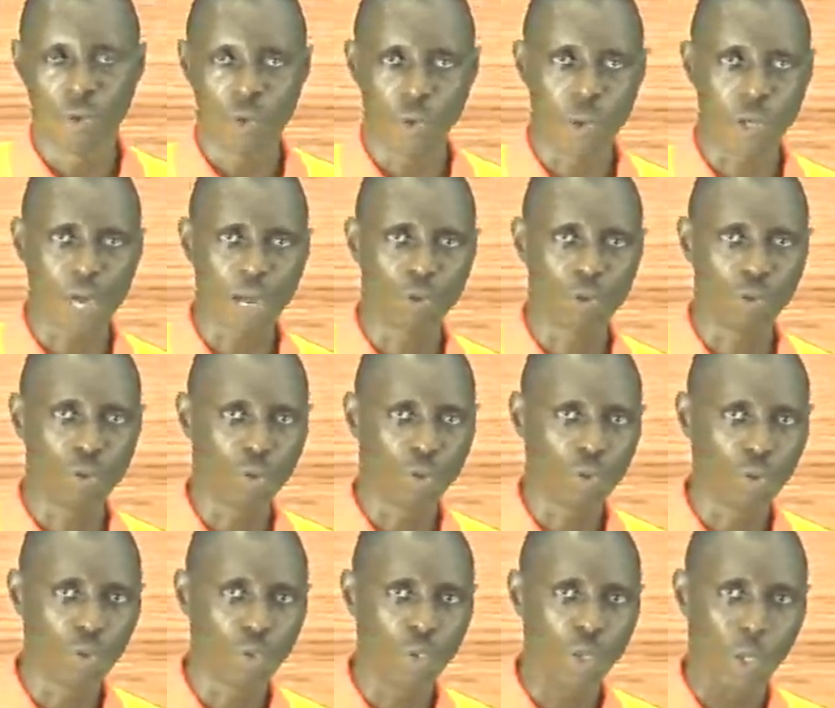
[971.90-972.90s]
You have to
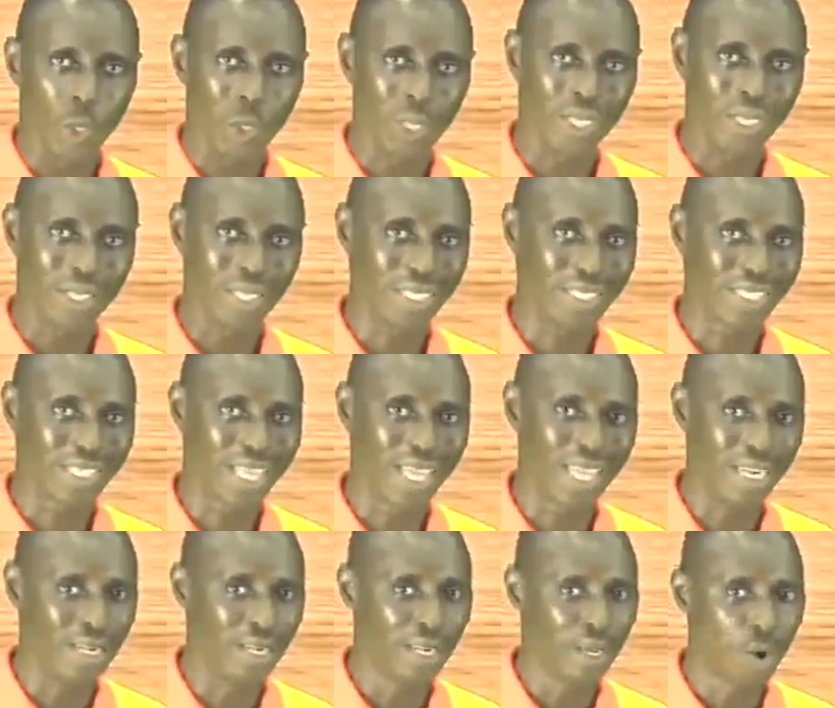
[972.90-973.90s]
choose your
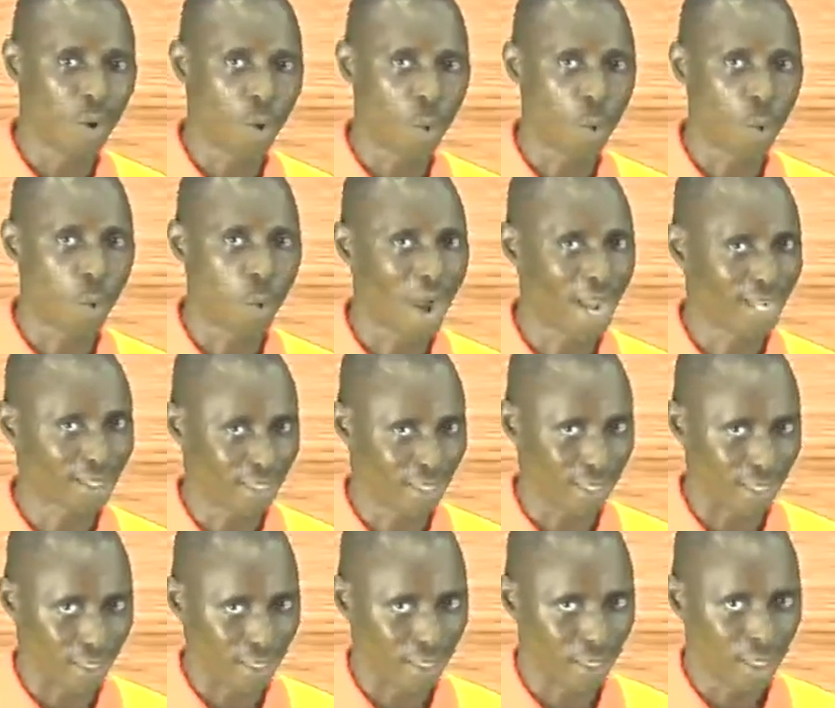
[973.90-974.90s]
scale
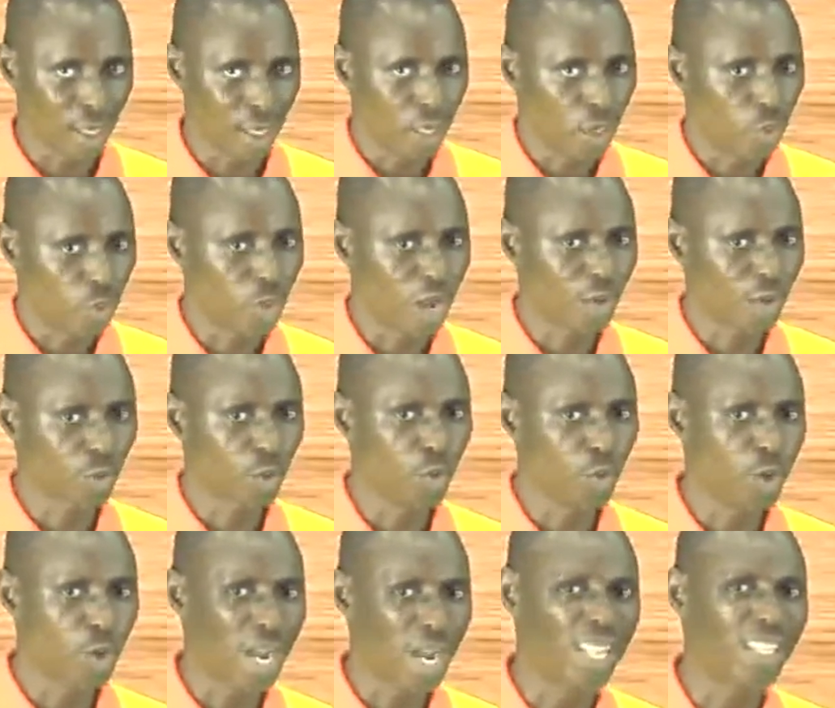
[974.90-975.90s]
wisely. You have to
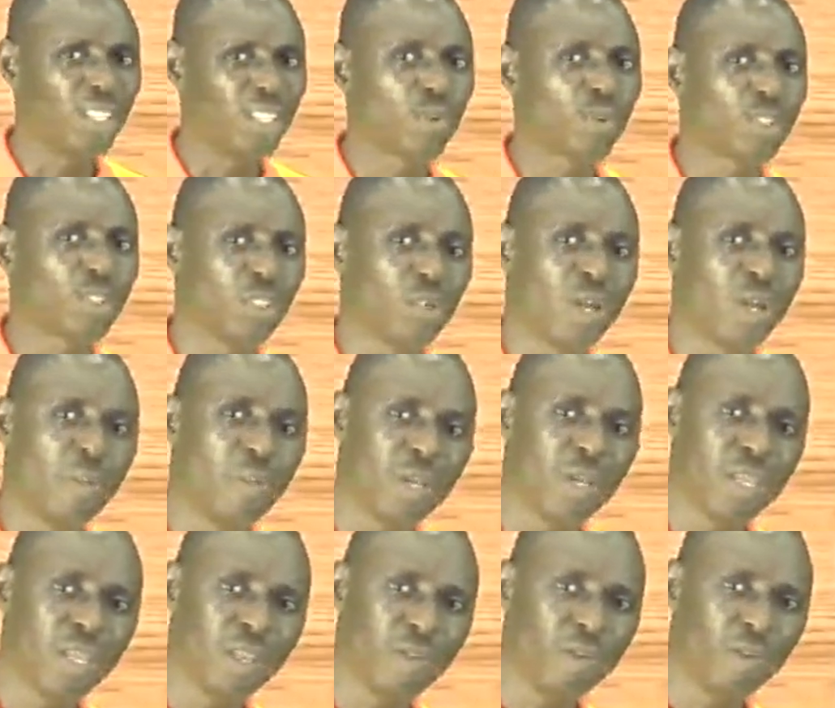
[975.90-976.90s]
look at the instruction that are
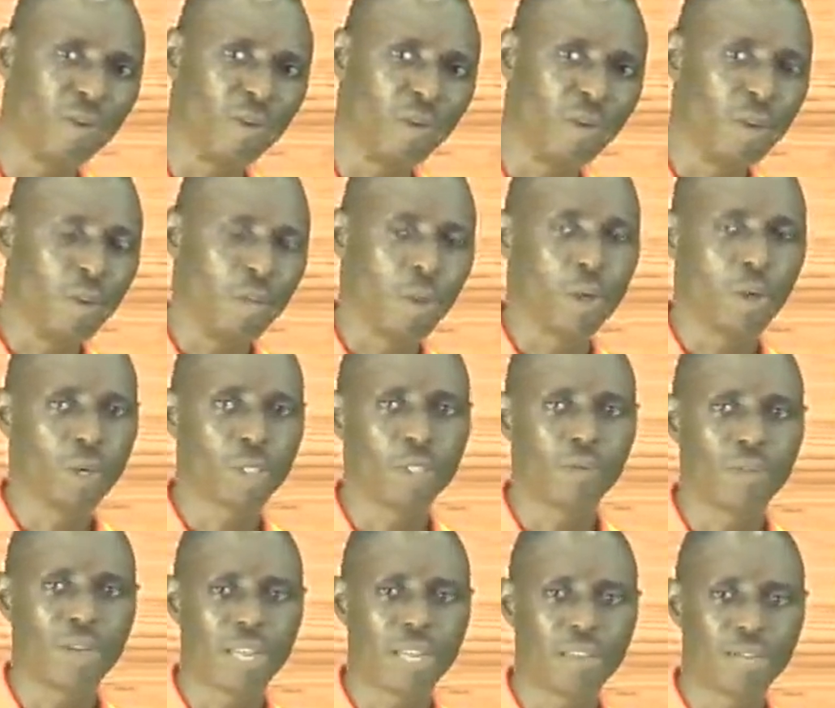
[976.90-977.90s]
being given, because if
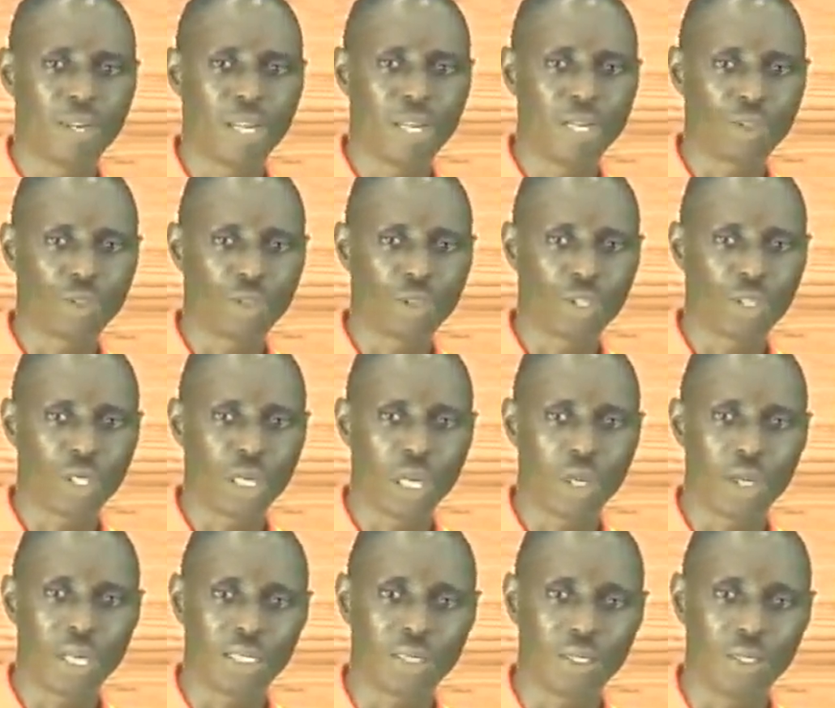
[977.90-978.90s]
you are given an instruction now
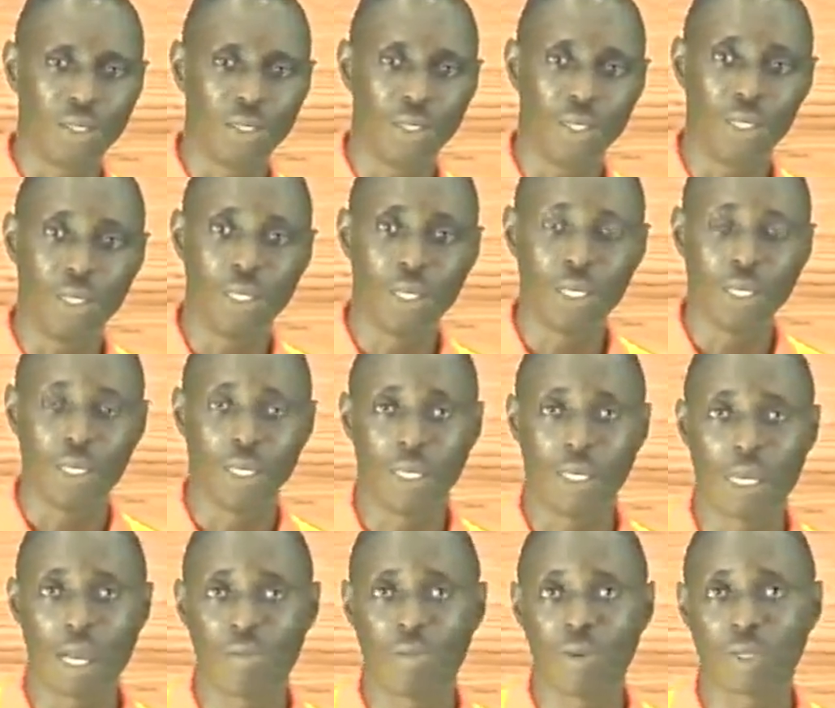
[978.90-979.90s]
that the
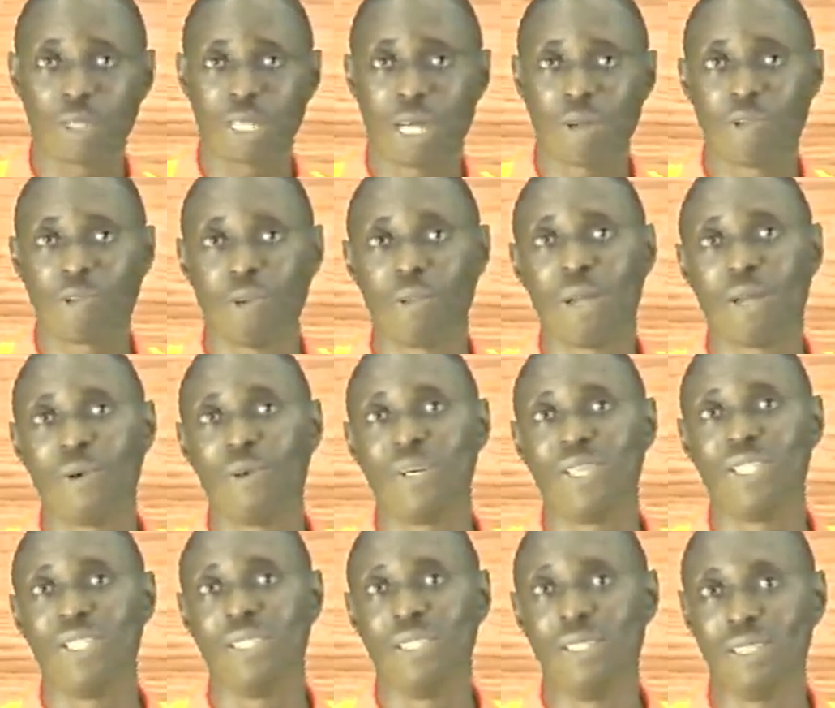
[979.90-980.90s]
graph must start from an
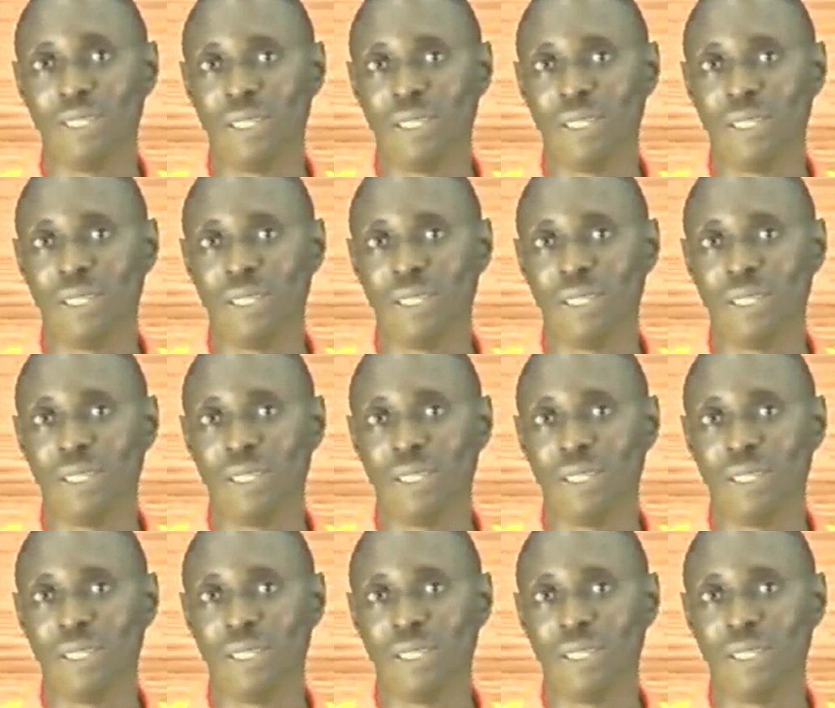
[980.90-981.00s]
origin,